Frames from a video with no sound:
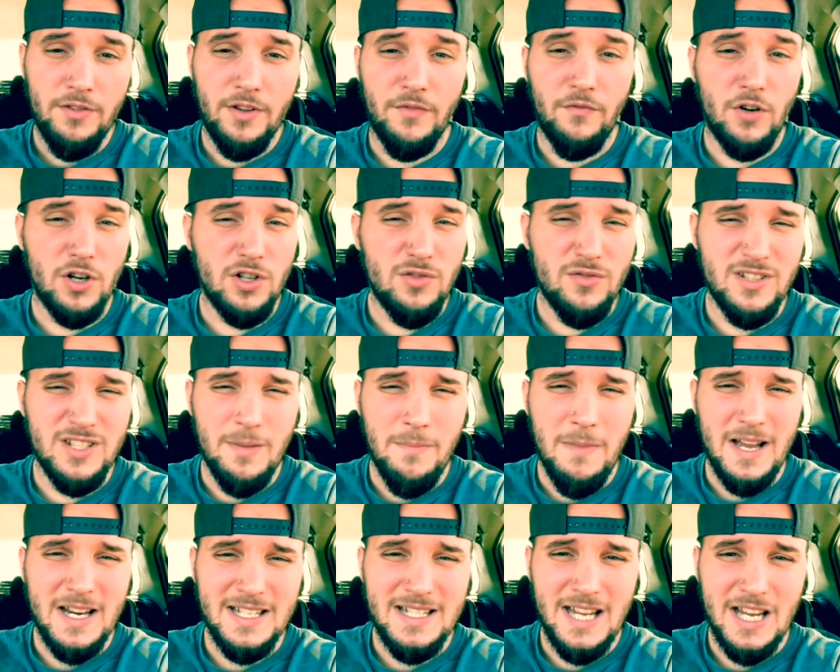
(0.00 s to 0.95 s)
The first one's a
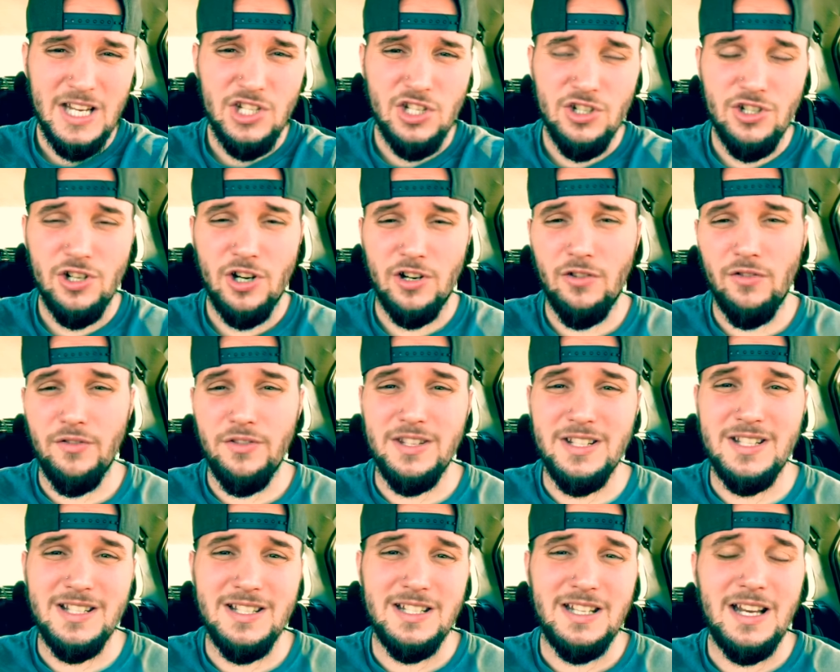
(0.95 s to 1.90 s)
meditation journal.
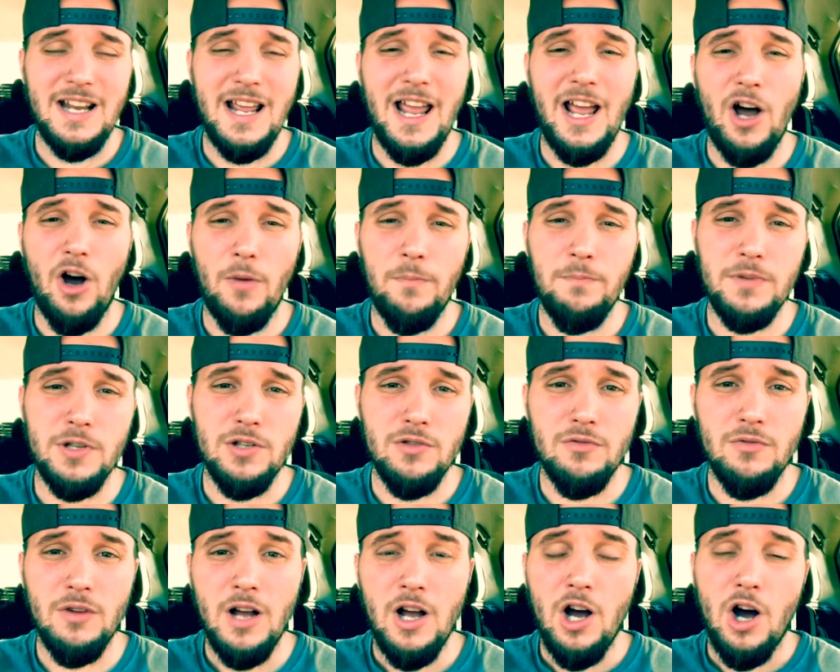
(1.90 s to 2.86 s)
This is going to help
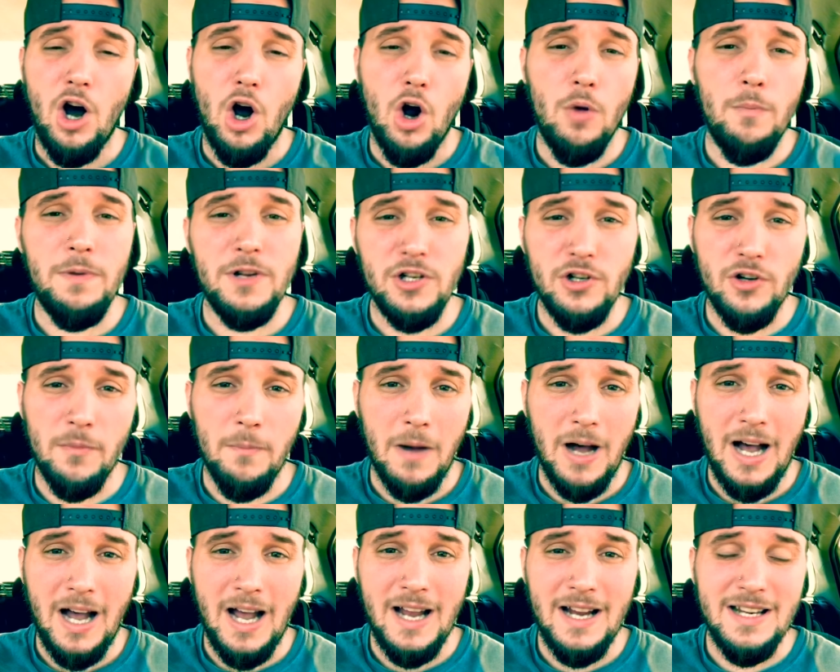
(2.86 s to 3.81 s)
you open your
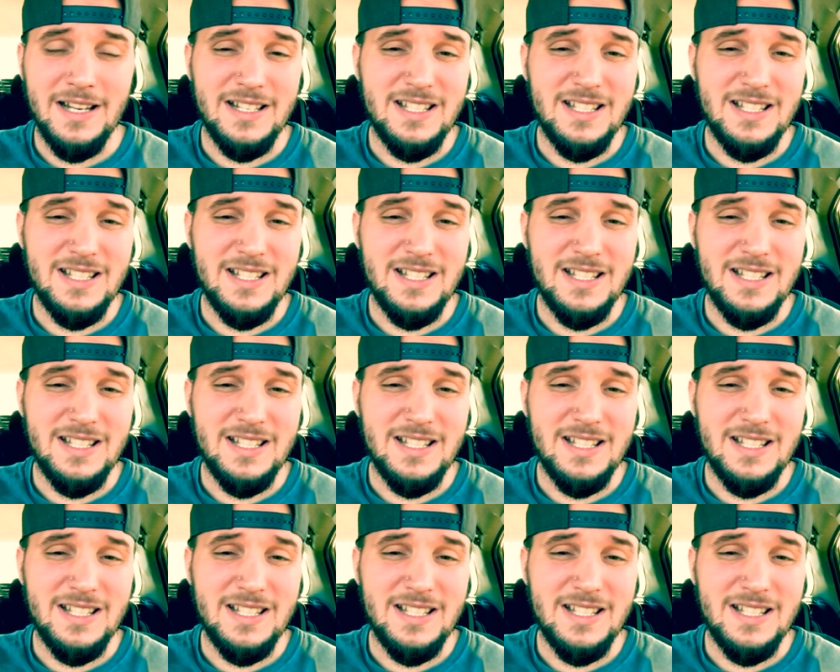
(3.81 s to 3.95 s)
mind,